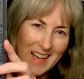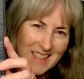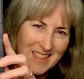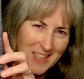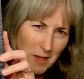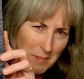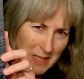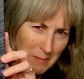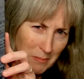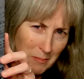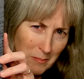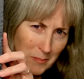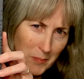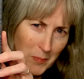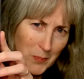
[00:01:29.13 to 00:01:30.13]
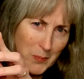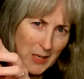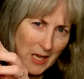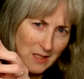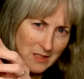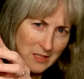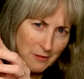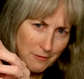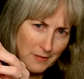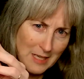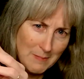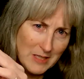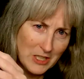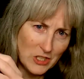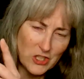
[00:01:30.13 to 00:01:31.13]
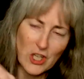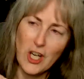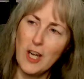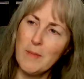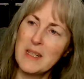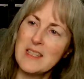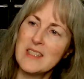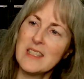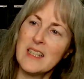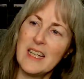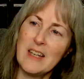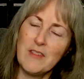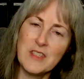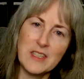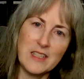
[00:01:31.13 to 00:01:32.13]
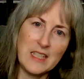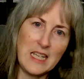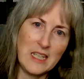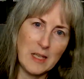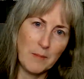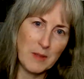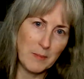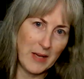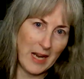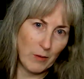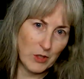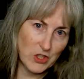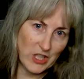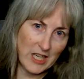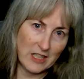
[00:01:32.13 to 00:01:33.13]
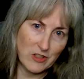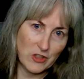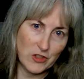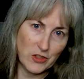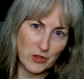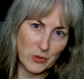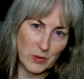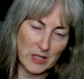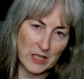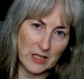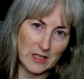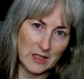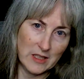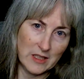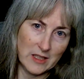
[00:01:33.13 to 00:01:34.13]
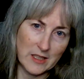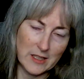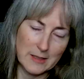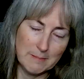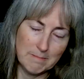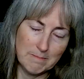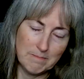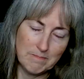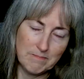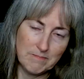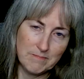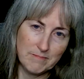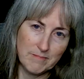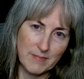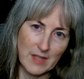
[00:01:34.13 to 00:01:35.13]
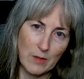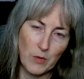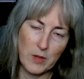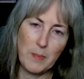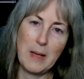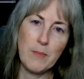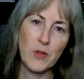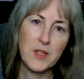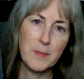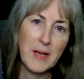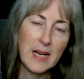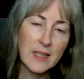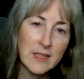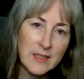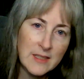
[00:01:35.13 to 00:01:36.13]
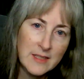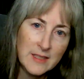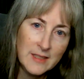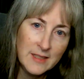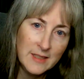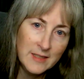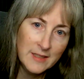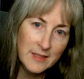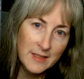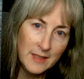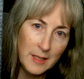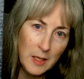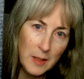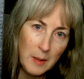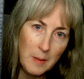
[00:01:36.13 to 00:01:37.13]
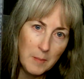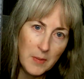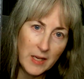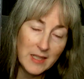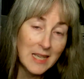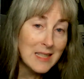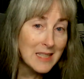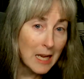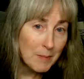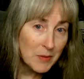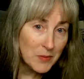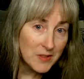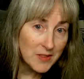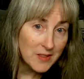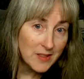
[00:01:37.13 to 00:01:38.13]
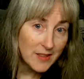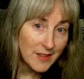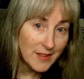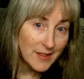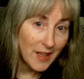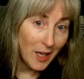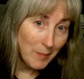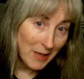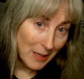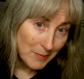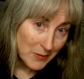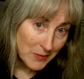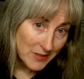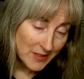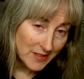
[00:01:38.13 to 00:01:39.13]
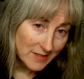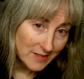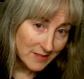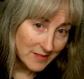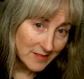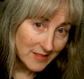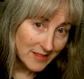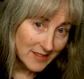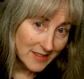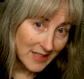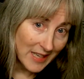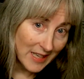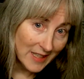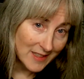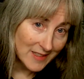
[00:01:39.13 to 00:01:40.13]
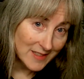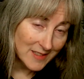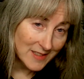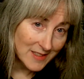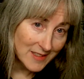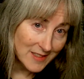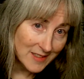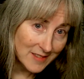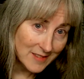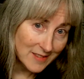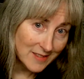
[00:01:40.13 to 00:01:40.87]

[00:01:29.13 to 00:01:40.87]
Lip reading: It's not my best framing job. I still have to neaten up the back, which I had to do in with paper on the back. But he's happy with it. I'm happy with it. And